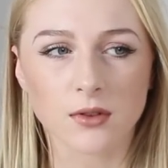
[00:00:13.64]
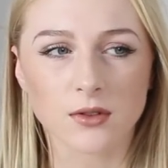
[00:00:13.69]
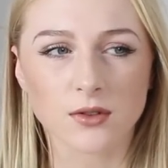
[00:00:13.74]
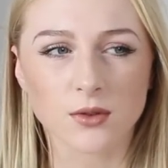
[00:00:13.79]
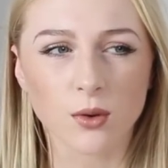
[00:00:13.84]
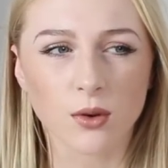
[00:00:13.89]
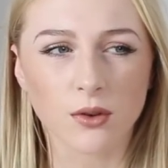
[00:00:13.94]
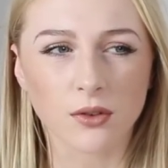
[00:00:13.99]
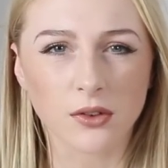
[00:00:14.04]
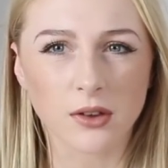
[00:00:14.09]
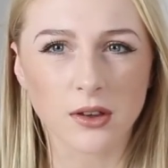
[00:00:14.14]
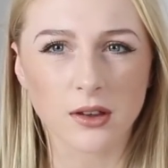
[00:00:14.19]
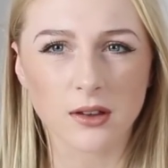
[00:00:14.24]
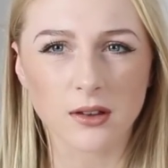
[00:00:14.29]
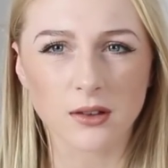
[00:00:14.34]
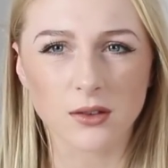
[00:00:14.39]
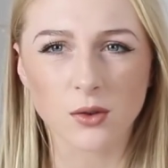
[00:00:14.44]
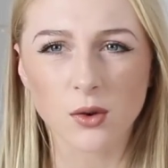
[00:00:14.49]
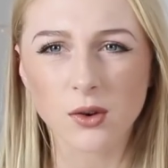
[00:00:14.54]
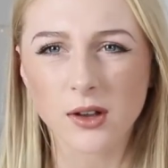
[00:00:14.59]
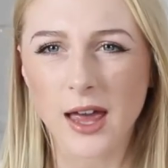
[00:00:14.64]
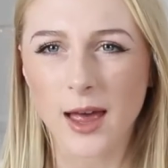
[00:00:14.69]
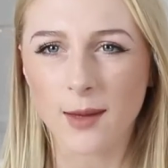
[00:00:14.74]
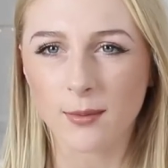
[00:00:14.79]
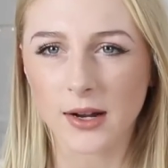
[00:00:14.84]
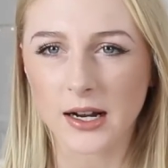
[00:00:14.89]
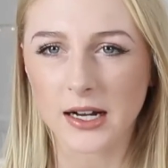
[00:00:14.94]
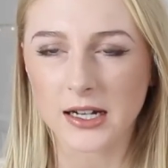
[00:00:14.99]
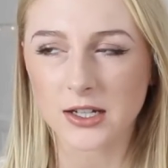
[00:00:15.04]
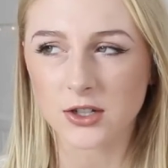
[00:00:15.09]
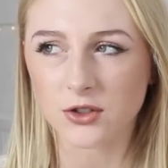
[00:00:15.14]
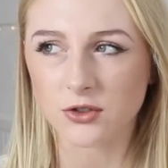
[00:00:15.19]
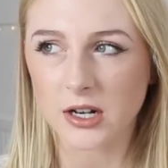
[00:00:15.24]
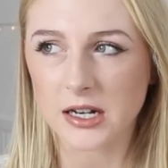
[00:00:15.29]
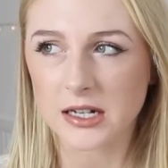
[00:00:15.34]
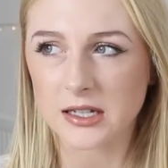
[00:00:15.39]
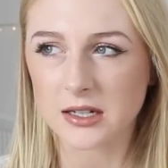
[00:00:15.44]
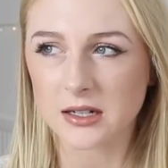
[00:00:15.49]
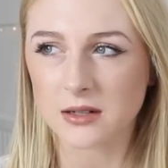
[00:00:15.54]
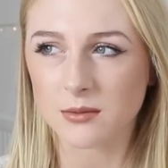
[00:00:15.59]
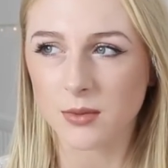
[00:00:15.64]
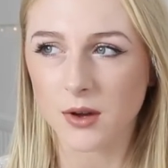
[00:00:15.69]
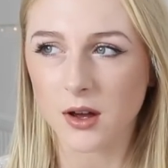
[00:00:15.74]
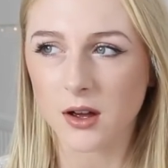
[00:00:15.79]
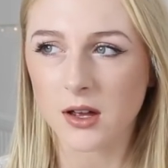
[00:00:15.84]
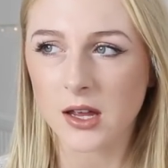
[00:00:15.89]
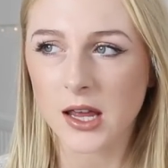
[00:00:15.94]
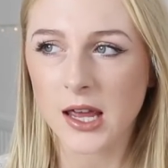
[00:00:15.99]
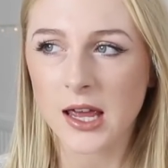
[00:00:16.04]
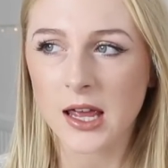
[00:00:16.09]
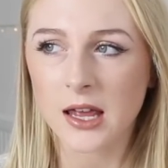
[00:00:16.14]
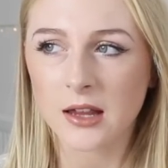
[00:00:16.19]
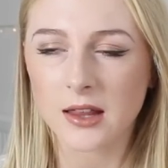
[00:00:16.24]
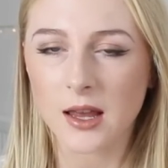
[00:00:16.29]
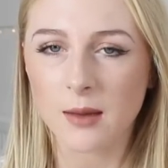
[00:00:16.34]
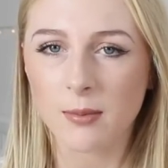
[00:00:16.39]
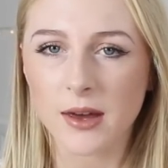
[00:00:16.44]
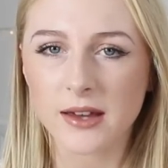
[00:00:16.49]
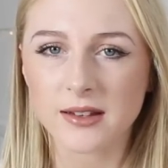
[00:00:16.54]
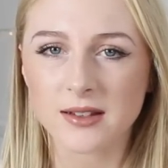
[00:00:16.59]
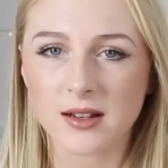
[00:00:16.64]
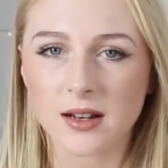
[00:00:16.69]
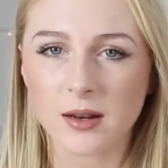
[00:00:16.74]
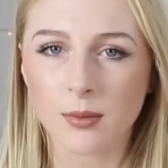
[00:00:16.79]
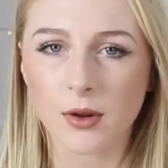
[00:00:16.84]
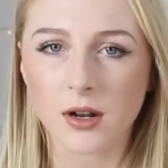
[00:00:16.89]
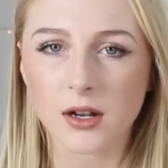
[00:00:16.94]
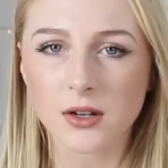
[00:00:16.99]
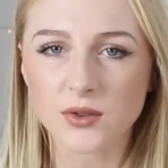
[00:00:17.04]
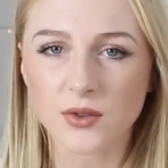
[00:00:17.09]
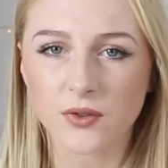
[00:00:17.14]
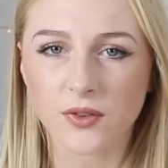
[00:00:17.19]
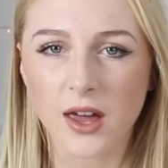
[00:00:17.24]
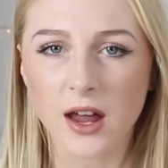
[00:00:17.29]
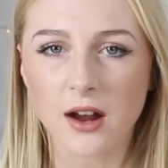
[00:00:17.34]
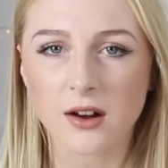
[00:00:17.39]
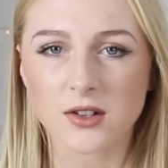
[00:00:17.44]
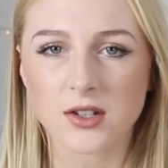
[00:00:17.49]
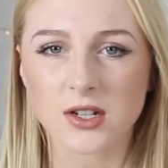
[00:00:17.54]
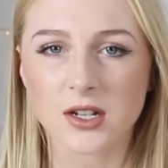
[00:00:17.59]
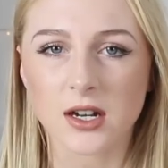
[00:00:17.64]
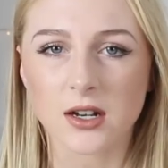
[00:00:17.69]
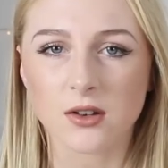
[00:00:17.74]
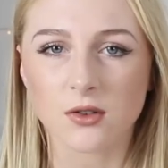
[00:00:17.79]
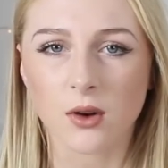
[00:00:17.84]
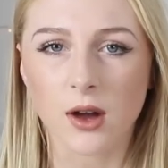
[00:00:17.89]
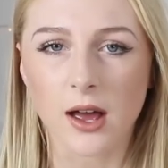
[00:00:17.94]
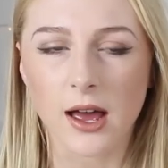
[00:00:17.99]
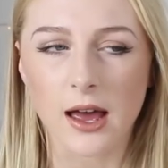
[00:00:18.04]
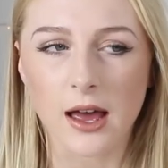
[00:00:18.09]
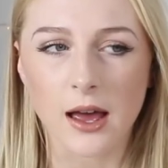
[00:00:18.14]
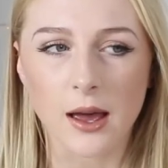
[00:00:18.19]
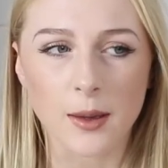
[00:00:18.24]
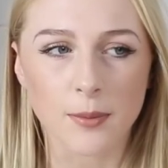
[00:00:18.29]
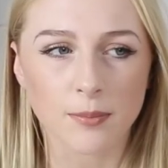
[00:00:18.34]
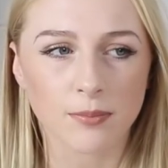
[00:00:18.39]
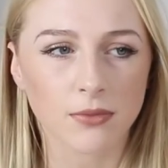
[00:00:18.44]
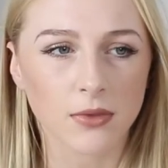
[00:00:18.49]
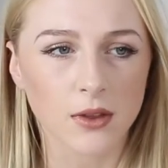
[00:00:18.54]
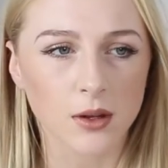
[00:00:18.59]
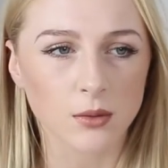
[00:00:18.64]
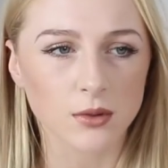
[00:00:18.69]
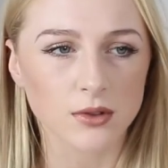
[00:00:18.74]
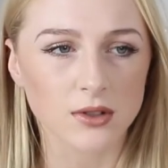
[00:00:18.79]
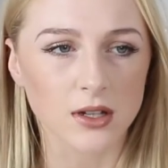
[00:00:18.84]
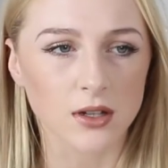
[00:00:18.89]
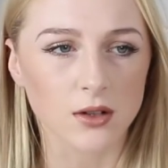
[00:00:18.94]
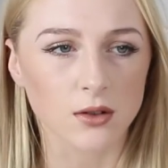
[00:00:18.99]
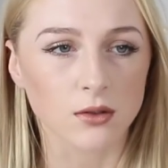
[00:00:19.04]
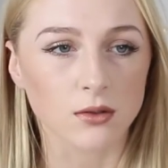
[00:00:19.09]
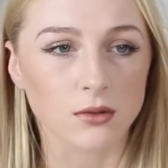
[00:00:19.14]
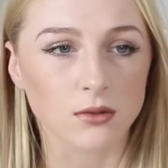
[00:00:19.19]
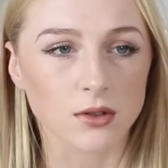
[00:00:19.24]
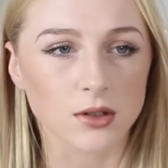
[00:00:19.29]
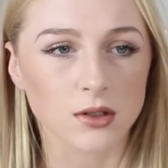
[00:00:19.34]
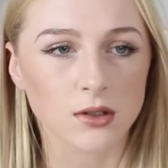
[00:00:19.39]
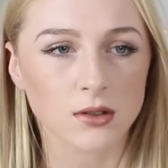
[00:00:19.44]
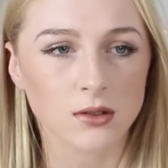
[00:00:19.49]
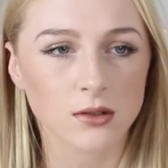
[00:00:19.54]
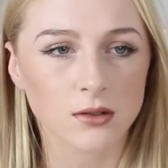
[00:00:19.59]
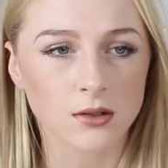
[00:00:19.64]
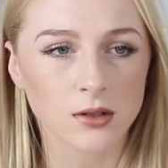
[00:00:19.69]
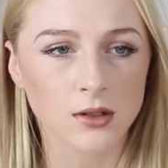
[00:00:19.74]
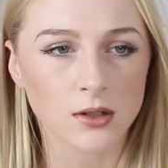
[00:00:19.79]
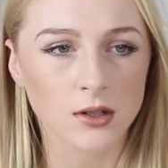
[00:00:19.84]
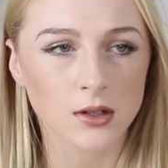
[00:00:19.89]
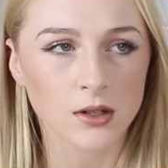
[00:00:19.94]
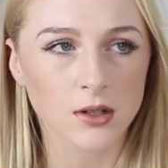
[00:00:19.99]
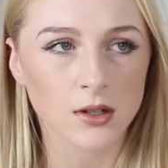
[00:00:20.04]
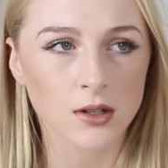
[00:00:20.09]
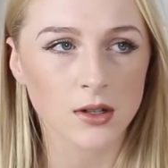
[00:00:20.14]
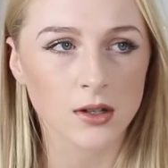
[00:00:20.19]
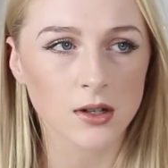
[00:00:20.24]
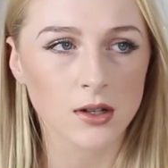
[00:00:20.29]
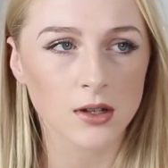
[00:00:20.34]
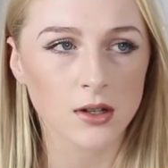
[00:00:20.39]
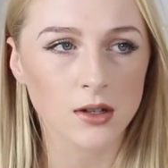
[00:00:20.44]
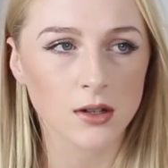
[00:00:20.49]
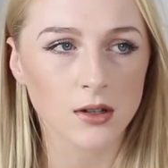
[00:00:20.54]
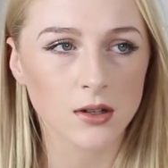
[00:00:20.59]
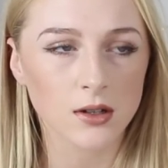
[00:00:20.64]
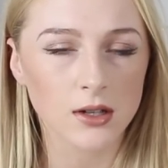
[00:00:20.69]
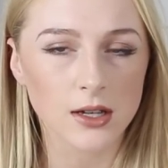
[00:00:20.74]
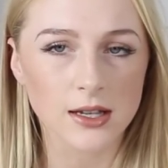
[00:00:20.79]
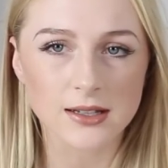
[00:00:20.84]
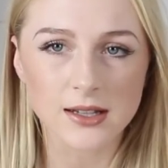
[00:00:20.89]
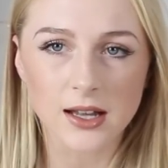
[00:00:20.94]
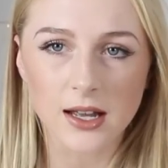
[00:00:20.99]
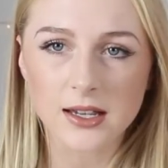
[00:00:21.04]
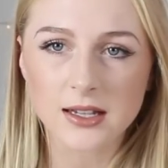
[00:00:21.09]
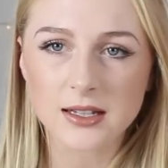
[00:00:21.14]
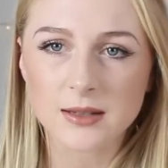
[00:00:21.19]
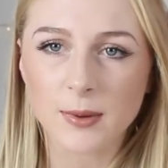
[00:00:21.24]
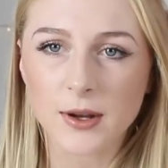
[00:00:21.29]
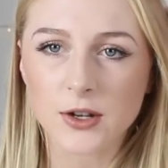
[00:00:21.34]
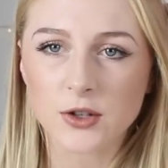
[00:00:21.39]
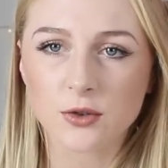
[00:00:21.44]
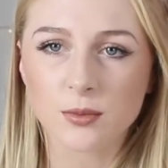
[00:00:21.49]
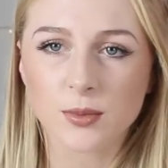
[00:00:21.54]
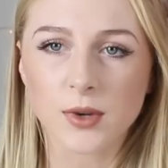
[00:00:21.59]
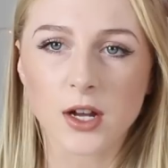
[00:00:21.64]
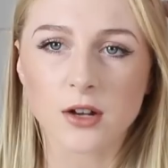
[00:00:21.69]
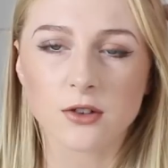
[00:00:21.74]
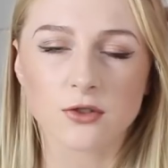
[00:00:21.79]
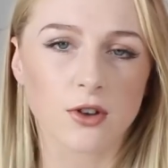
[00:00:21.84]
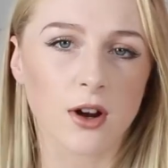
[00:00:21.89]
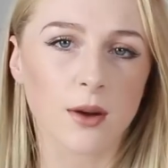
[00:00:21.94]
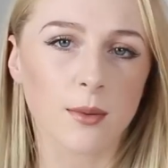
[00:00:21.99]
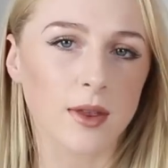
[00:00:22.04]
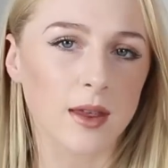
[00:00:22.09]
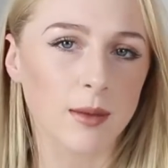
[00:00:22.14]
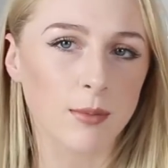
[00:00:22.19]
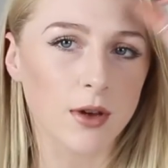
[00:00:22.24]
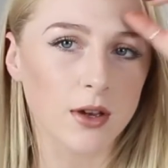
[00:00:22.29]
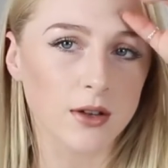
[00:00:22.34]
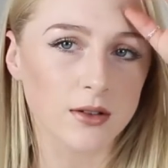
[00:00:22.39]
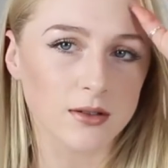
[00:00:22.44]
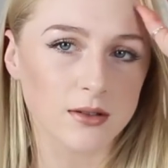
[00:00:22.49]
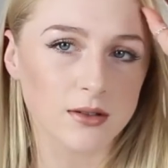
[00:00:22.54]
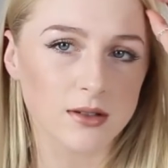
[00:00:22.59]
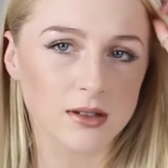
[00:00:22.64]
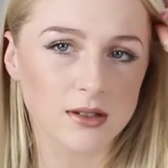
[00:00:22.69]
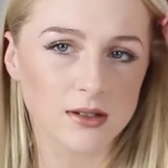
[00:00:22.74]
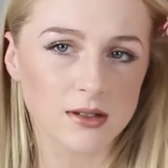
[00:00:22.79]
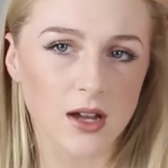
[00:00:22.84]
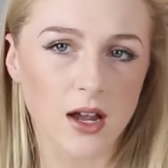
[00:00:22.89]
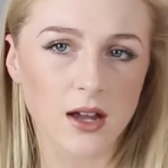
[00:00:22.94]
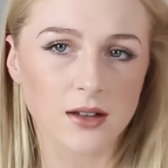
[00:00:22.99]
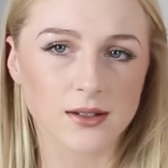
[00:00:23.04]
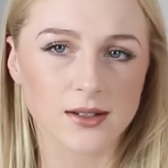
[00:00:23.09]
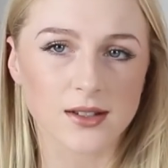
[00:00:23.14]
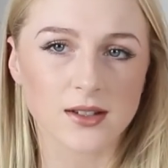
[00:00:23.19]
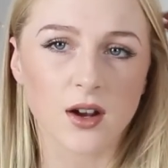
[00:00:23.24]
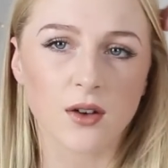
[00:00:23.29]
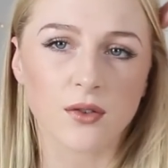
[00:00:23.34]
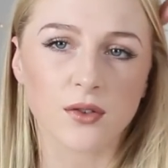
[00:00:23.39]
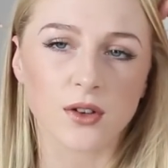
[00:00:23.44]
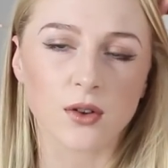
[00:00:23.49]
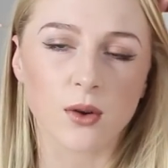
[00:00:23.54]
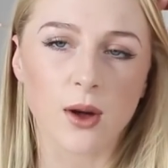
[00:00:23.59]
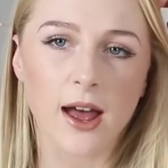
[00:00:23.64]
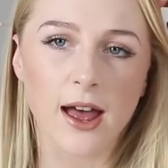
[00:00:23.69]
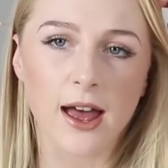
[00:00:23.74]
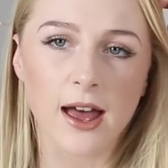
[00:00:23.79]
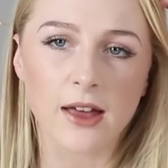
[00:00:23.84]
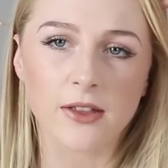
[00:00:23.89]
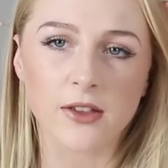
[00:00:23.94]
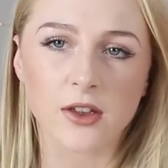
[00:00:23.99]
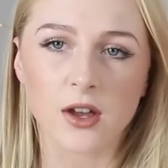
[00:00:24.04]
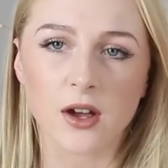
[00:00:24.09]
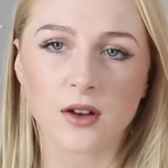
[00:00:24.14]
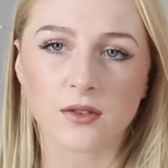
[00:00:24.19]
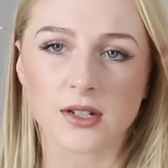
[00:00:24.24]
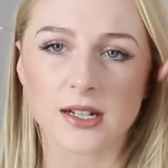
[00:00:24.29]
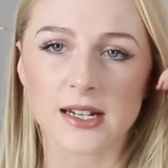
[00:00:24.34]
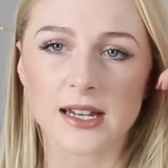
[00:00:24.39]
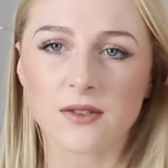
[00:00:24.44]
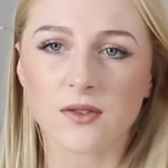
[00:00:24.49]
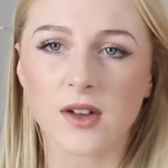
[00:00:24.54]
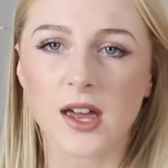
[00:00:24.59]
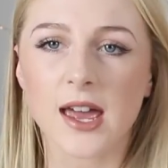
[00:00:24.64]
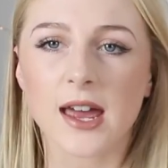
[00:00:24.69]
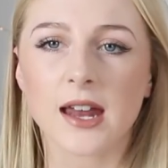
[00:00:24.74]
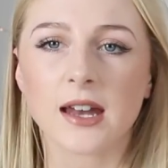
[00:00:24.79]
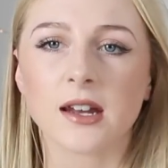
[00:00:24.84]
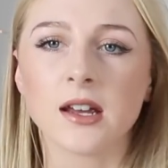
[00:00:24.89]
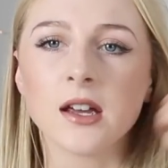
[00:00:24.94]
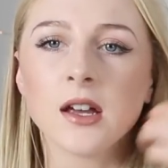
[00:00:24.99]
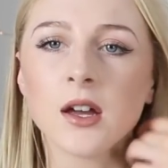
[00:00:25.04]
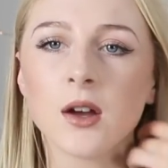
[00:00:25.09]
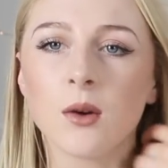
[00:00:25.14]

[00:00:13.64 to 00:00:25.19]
sort of, not chemically straightened, but they basically put loads of keratin in your hair. What's it called? It's like a special blow dryer where they put certain stuff in your hair and then you have to leave it in